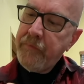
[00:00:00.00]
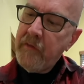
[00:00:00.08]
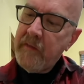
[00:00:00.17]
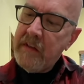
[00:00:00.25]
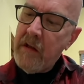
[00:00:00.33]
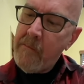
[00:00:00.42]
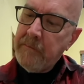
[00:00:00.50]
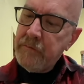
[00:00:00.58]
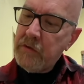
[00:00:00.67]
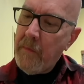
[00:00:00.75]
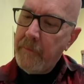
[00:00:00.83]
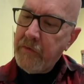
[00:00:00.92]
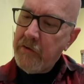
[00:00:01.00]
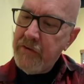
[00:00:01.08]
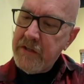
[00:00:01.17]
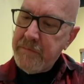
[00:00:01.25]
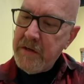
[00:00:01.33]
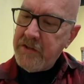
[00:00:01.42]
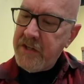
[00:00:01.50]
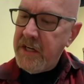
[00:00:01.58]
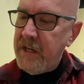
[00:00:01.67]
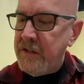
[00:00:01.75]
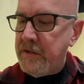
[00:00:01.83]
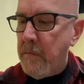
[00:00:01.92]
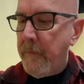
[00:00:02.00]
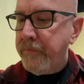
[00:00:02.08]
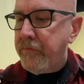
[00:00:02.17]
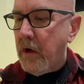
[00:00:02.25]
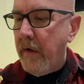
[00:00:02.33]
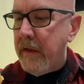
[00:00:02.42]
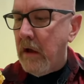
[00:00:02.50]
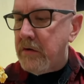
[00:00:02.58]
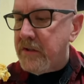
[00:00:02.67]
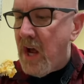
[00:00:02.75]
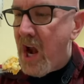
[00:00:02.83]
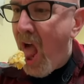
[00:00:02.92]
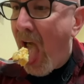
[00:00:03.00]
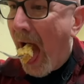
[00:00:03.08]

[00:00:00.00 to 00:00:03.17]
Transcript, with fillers: Look at that crispy cheese on the outside.